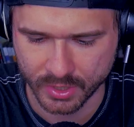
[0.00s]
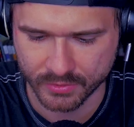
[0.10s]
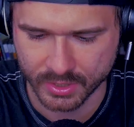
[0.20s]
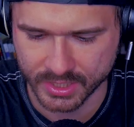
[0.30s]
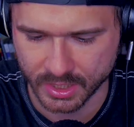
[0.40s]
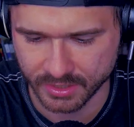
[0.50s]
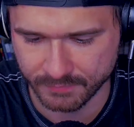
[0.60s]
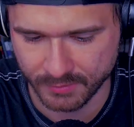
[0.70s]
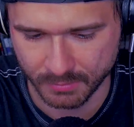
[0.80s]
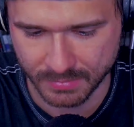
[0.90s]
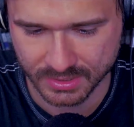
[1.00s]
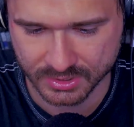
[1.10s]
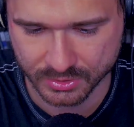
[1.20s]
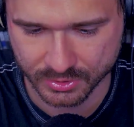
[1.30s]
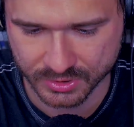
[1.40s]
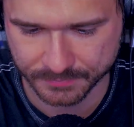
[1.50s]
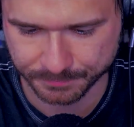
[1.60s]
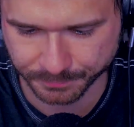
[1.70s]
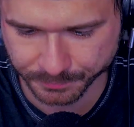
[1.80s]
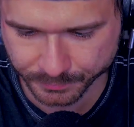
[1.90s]
other iconic film monsters.
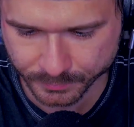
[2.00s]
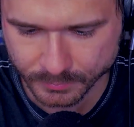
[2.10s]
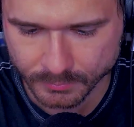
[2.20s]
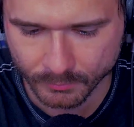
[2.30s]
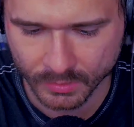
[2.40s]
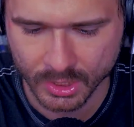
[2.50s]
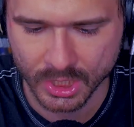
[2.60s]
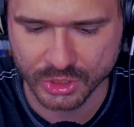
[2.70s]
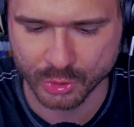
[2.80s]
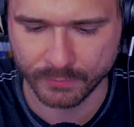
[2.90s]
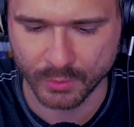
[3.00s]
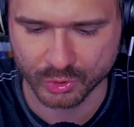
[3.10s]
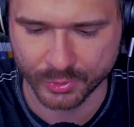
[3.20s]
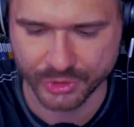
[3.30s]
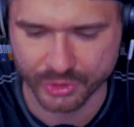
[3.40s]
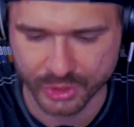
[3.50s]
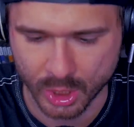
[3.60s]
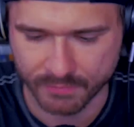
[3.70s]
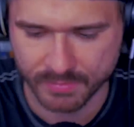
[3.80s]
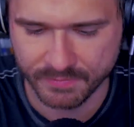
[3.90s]
Two of those creatures
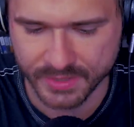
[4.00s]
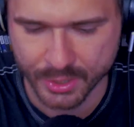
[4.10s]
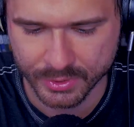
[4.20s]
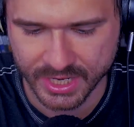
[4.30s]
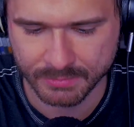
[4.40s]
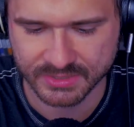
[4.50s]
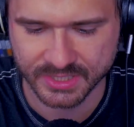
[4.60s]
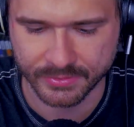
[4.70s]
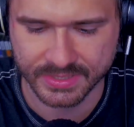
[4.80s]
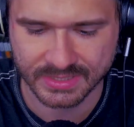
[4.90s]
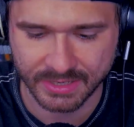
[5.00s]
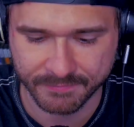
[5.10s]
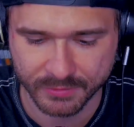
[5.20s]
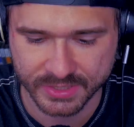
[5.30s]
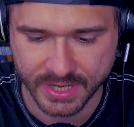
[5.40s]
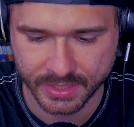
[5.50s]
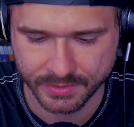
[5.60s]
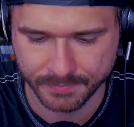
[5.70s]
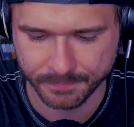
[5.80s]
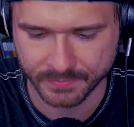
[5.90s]
are from the video game series Left 4 Dead.